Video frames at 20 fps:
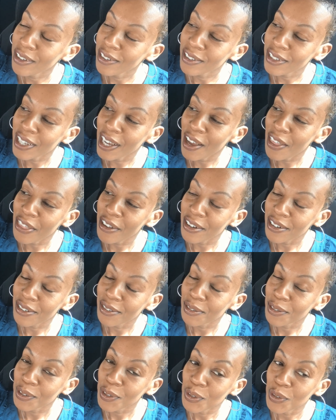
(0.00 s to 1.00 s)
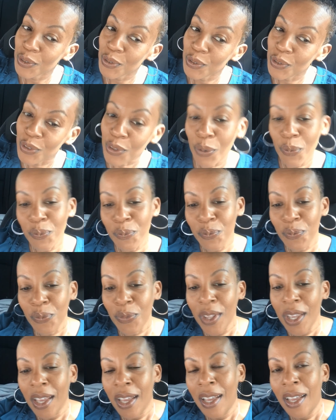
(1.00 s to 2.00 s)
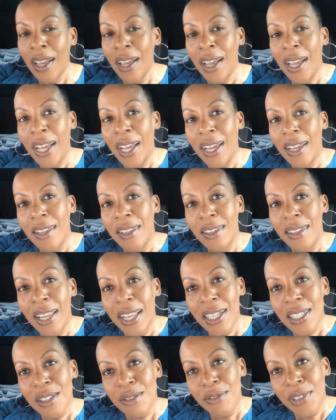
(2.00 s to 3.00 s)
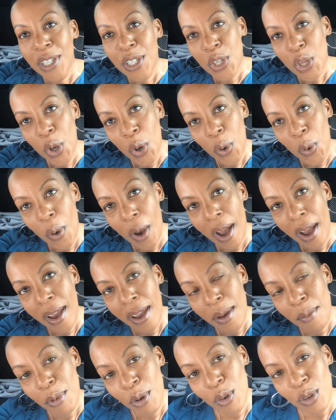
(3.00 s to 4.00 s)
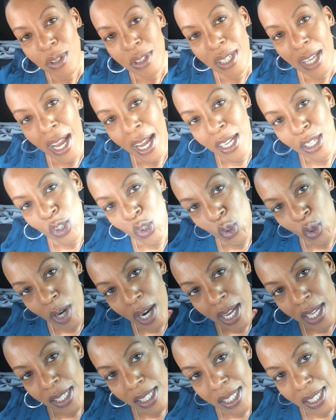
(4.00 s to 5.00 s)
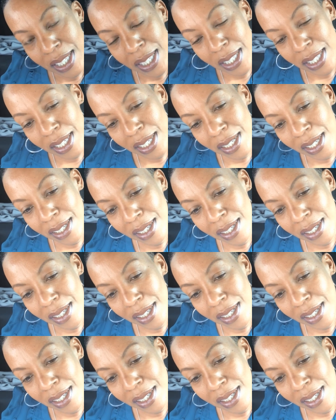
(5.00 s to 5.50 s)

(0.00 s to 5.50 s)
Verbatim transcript: together. So, in the next video, I am going to address